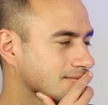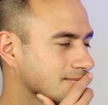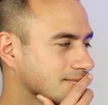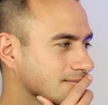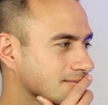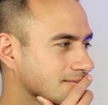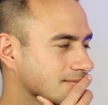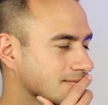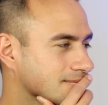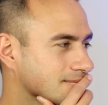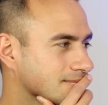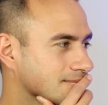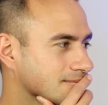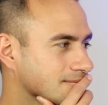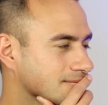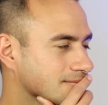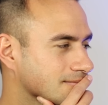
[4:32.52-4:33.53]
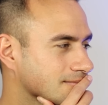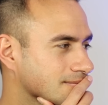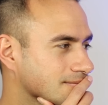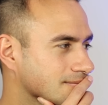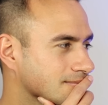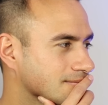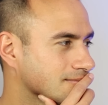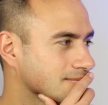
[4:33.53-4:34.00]

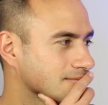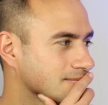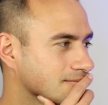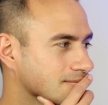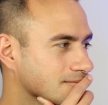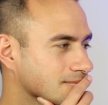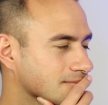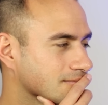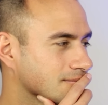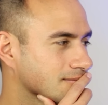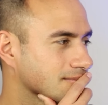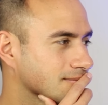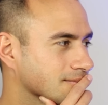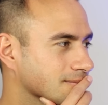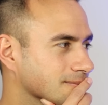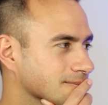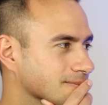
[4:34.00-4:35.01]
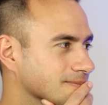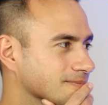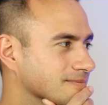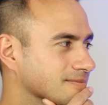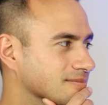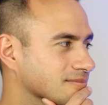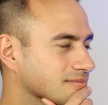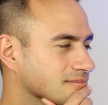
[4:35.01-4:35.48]

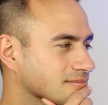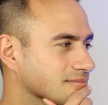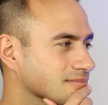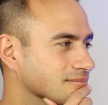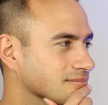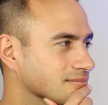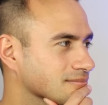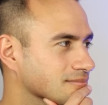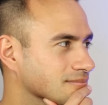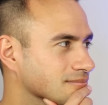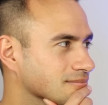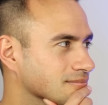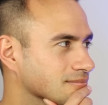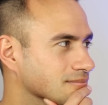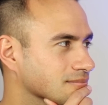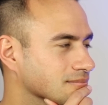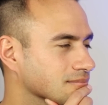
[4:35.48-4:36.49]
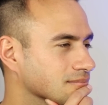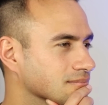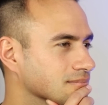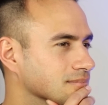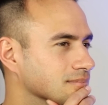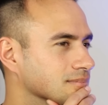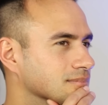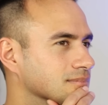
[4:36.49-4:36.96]

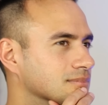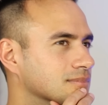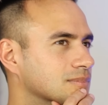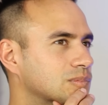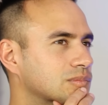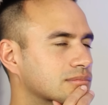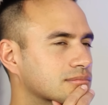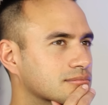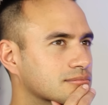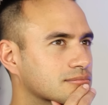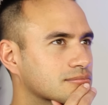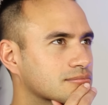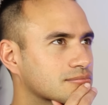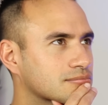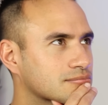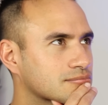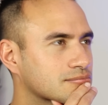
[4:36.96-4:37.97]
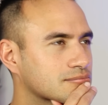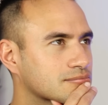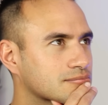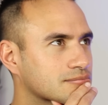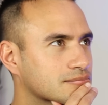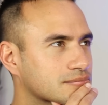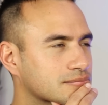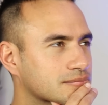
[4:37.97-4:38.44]

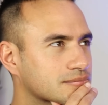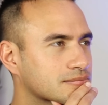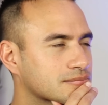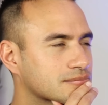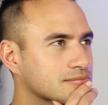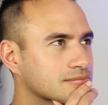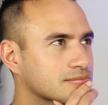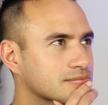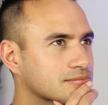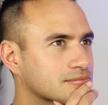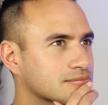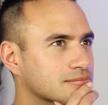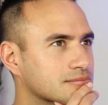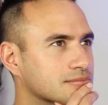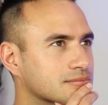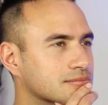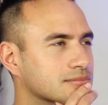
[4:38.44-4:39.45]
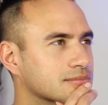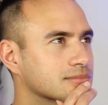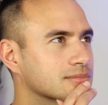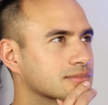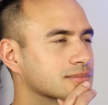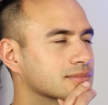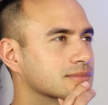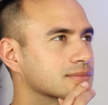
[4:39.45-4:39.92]

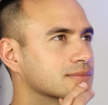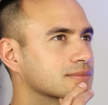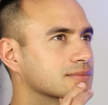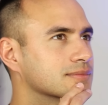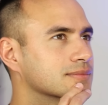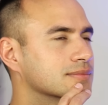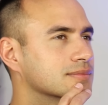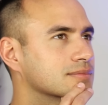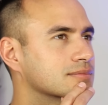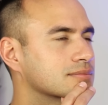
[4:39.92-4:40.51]
The person shown says nothing.